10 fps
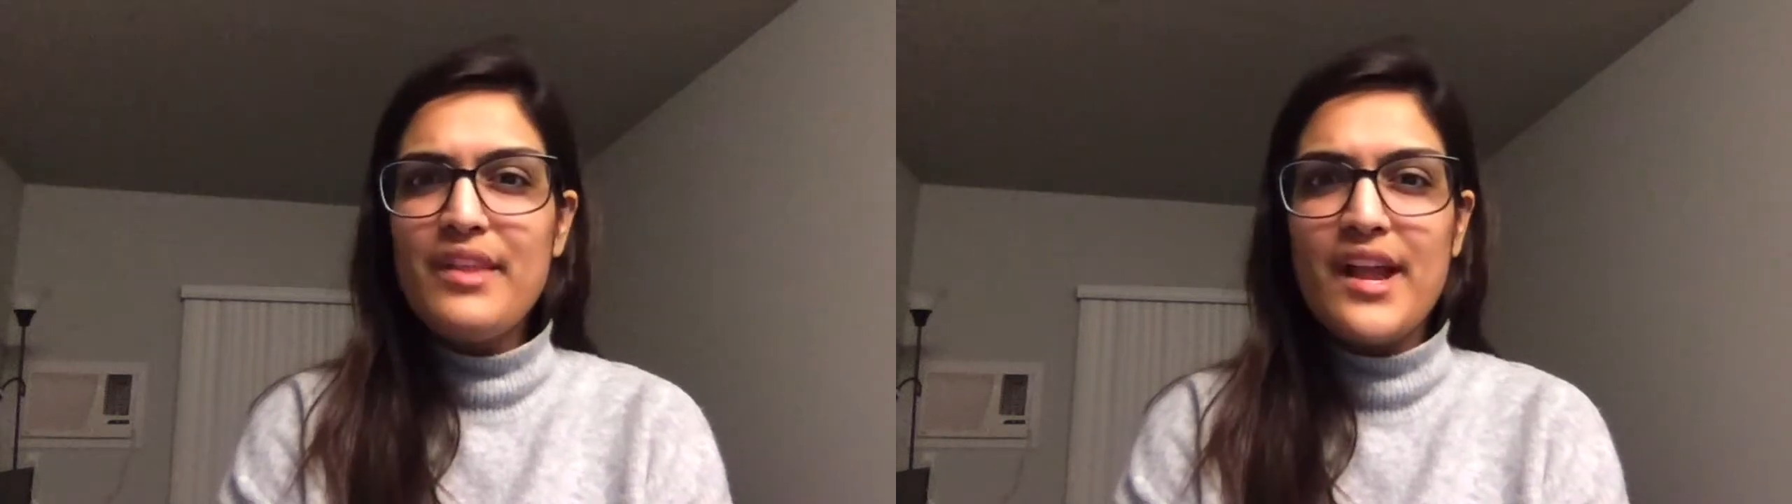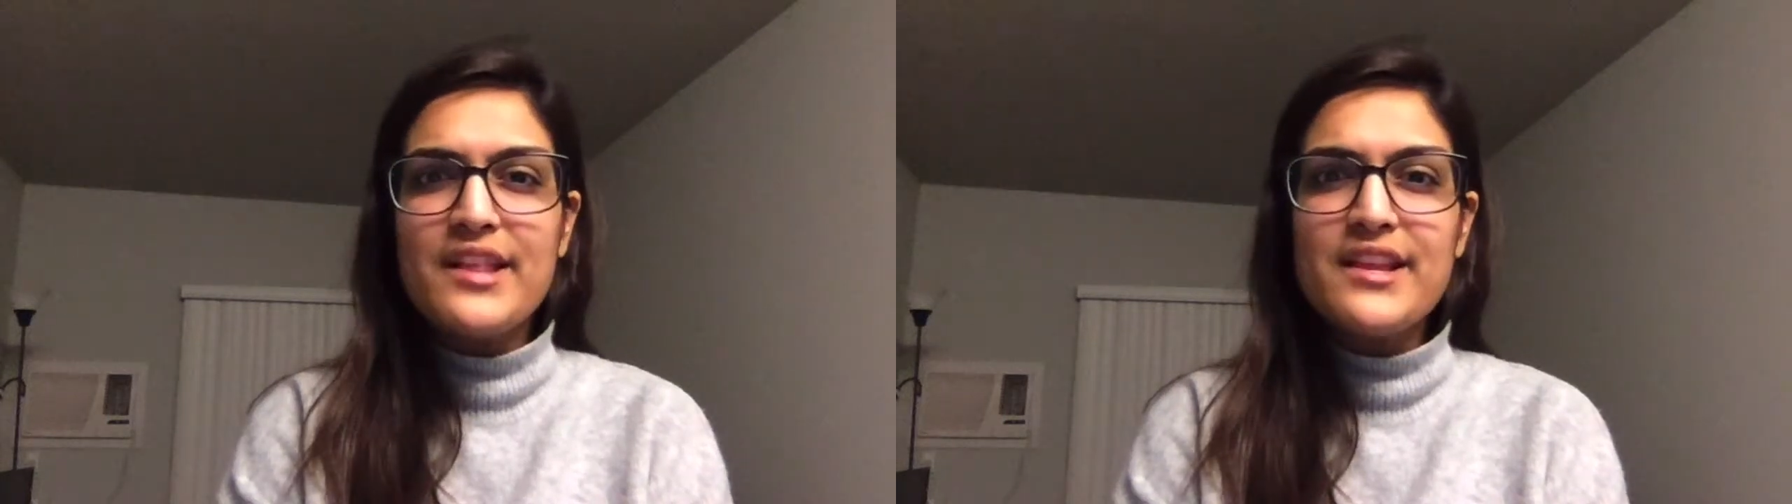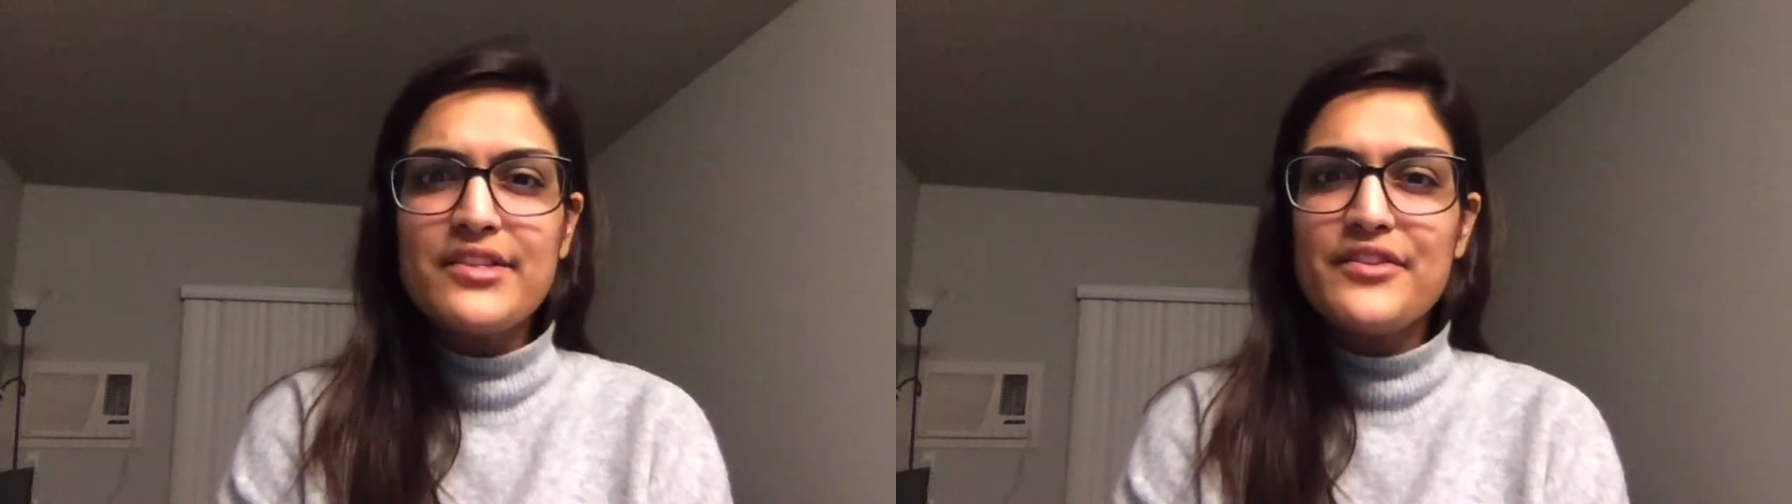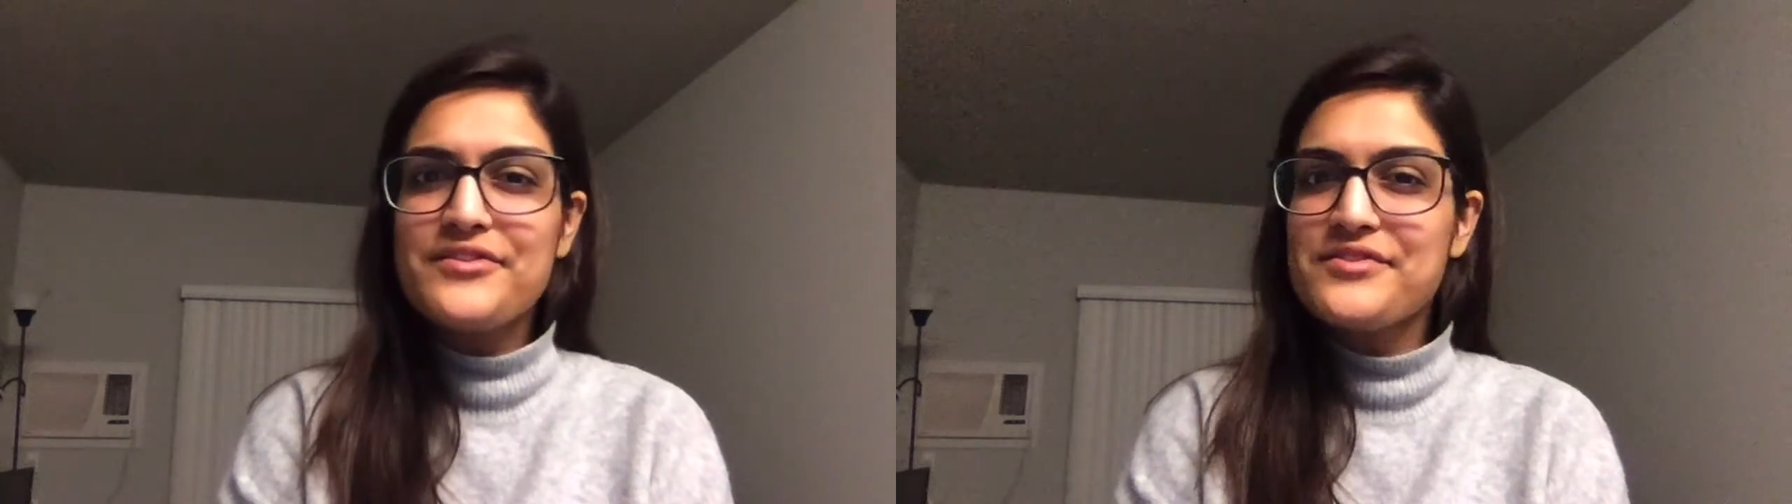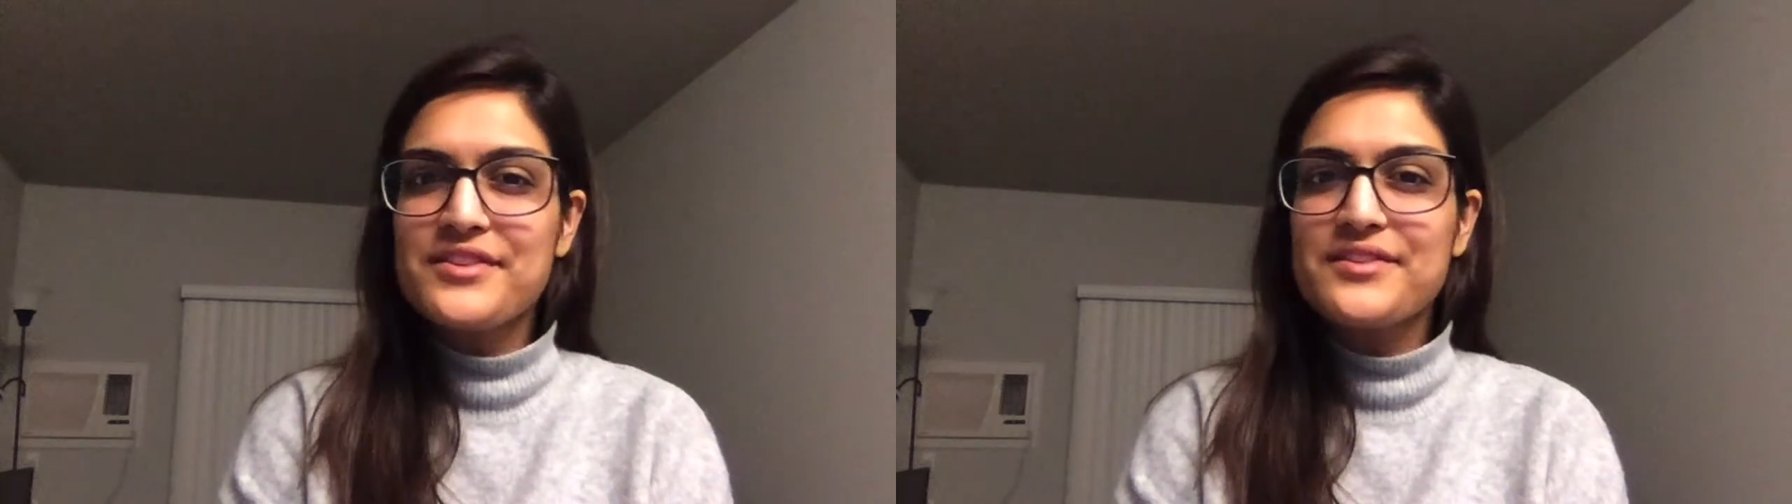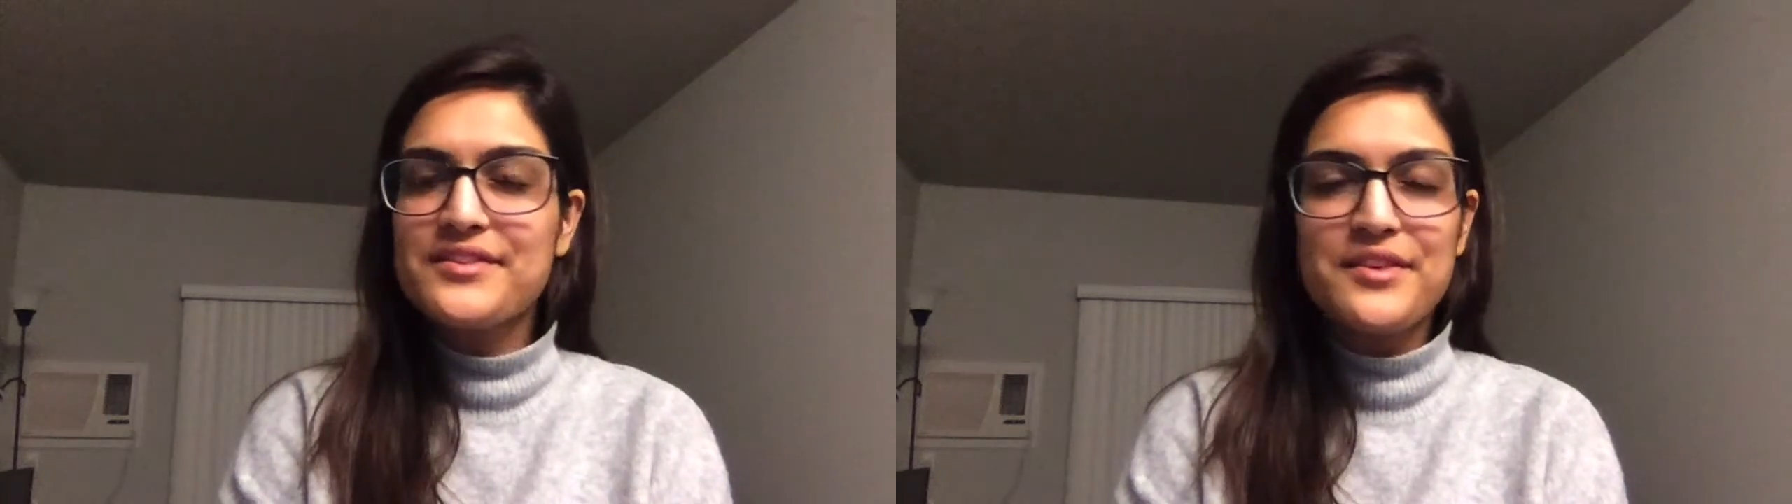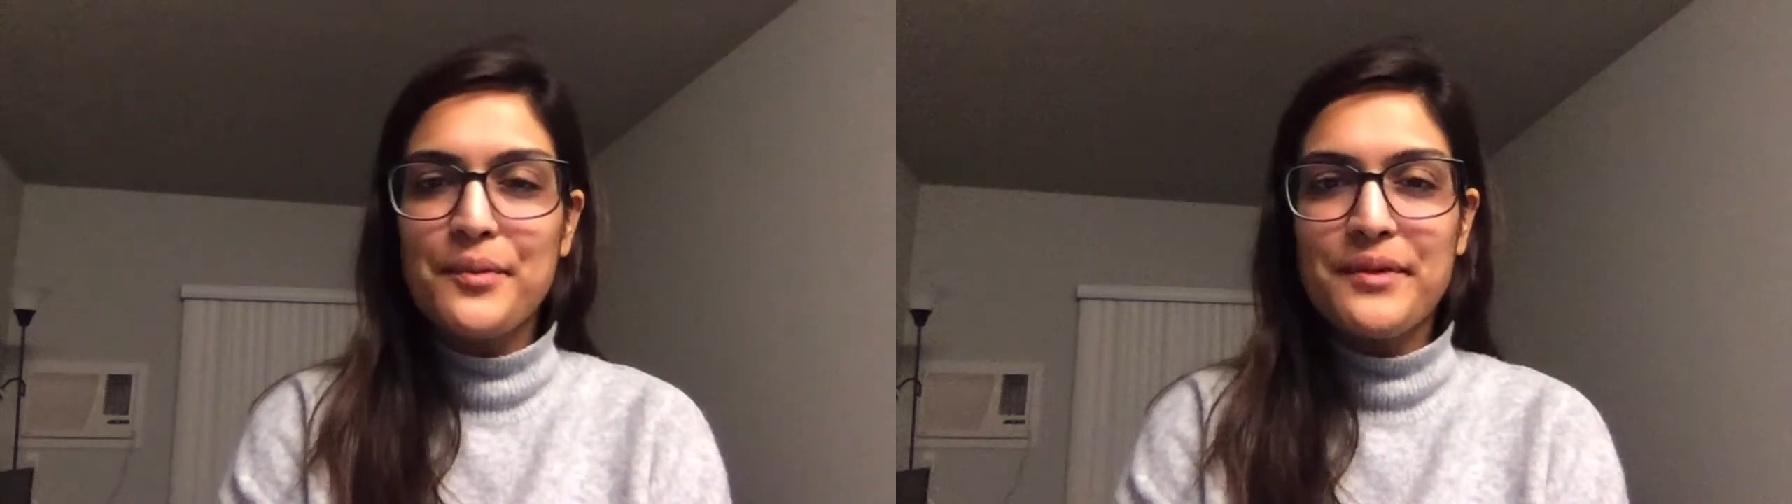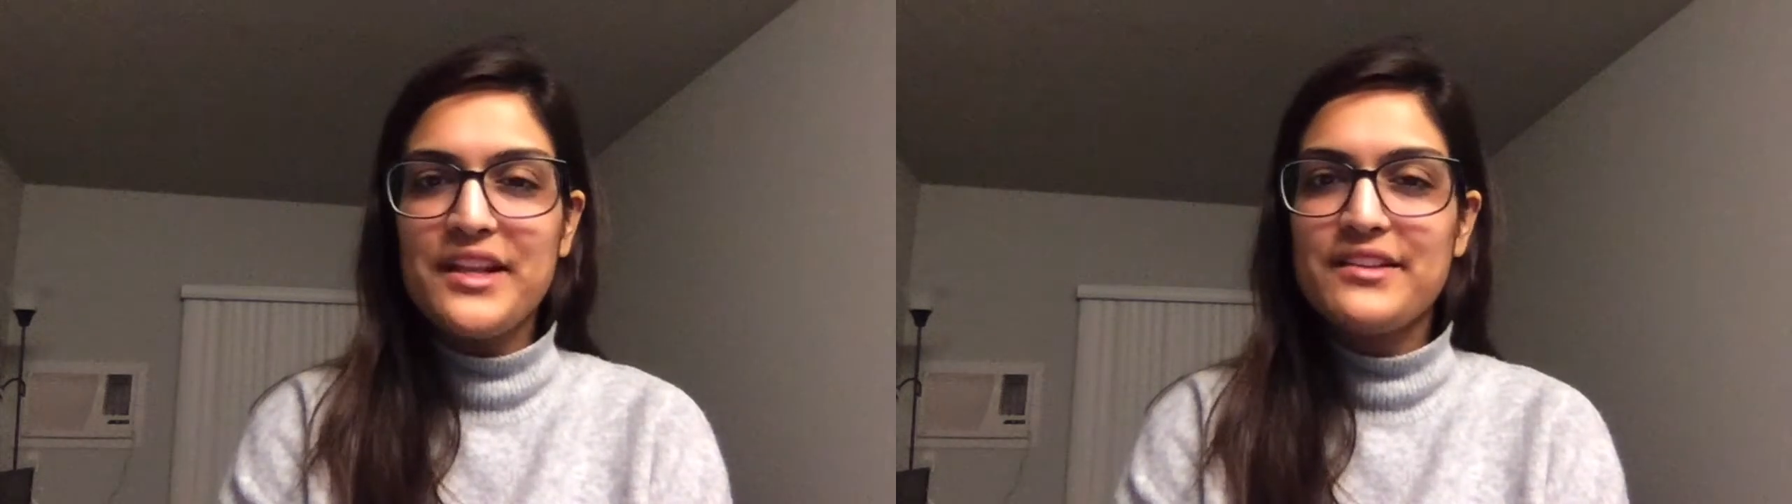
I think there's just so many